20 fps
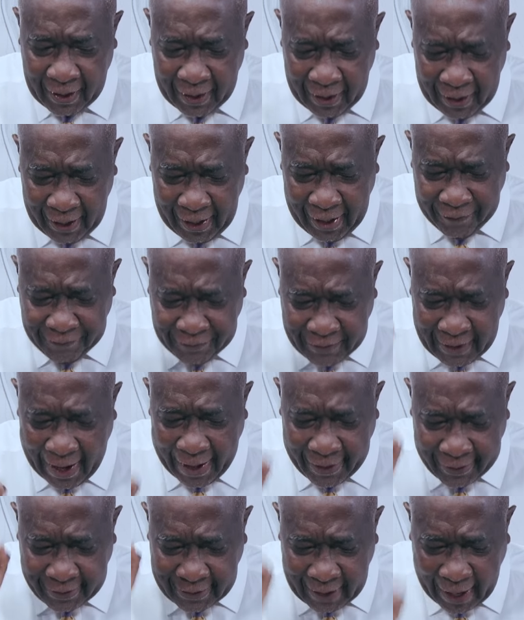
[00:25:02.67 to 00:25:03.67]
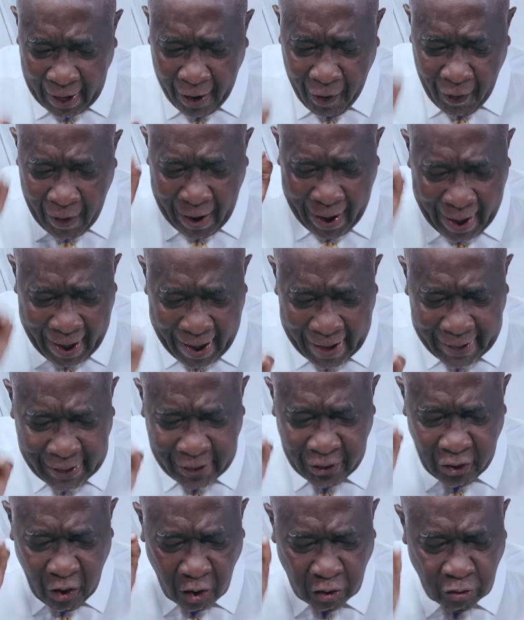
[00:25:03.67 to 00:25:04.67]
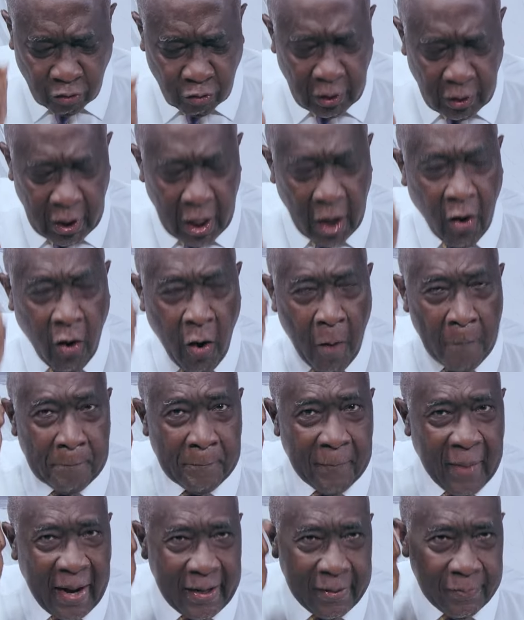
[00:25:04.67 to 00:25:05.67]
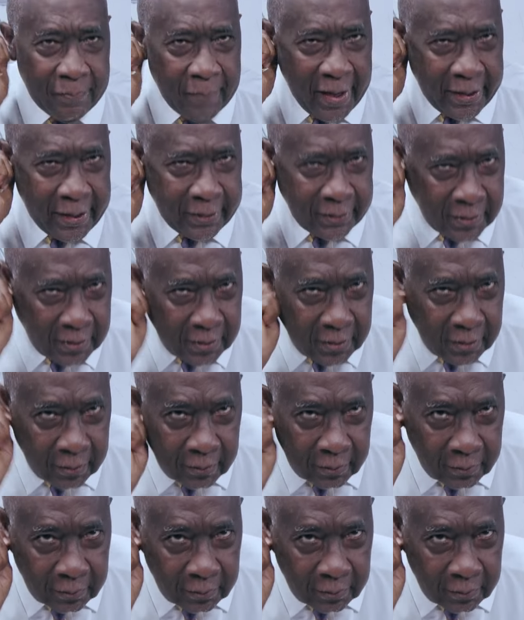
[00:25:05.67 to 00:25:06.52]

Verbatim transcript: If that thou hearken unto the commandment